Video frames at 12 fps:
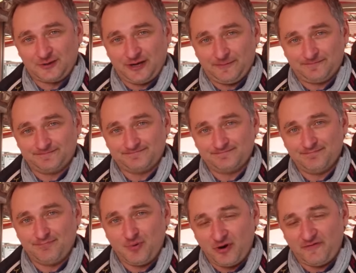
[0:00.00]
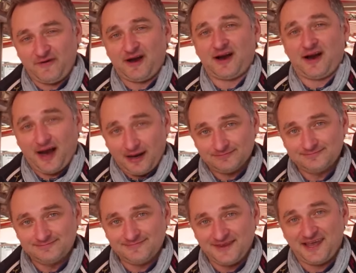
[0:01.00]
Today's letter is
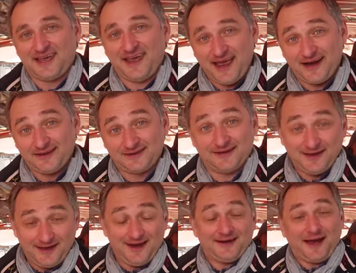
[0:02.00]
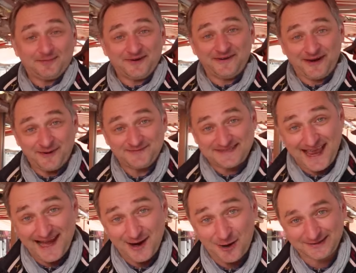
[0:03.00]
H, and here H is for
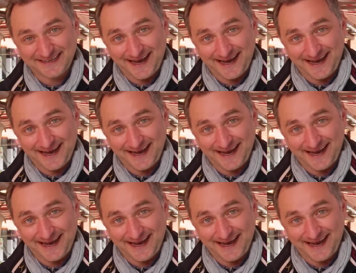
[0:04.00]
herring.